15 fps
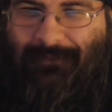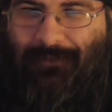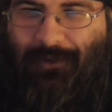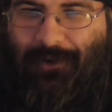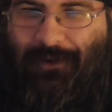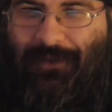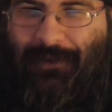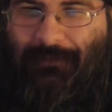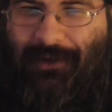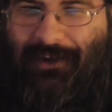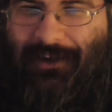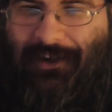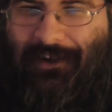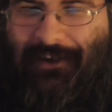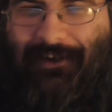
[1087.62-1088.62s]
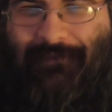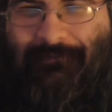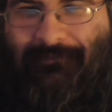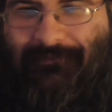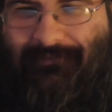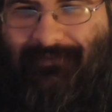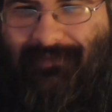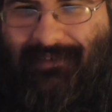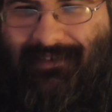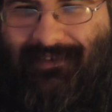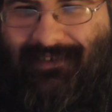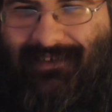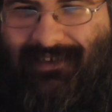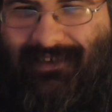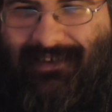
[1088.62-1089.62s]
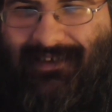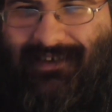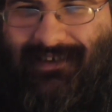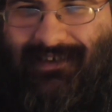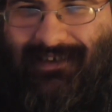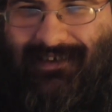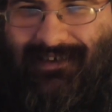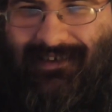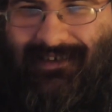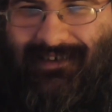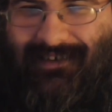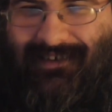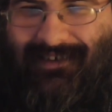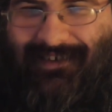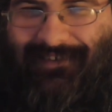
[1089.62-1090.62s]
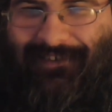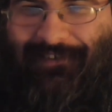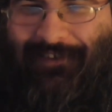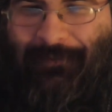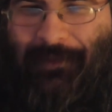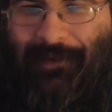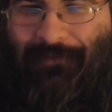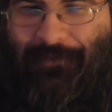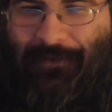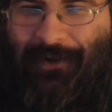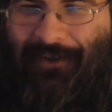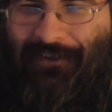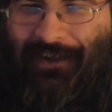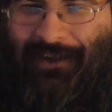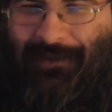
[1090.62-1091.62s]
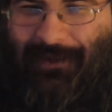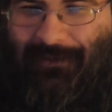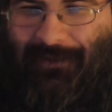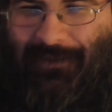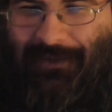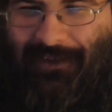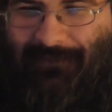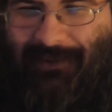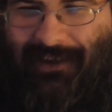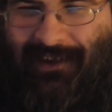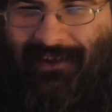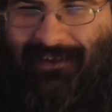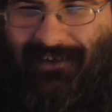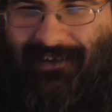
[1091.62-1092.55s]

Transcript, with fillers: More than men on it. We'll see you guys there. Is this something for Rarity? Is that what it's going to be?